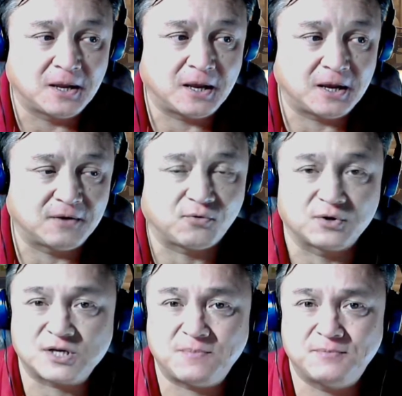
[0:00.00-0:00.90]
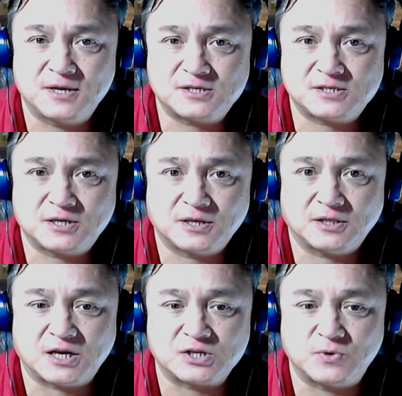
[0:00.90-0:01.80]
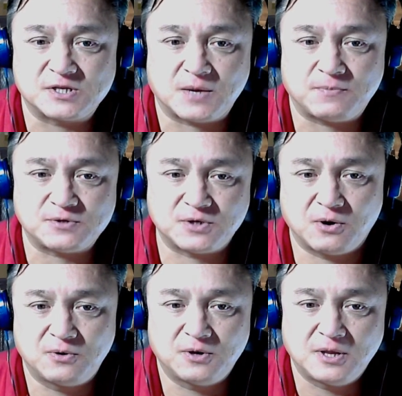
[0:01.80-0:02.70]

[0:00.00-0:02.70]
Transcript: And unfortunately, I missed last week's episode.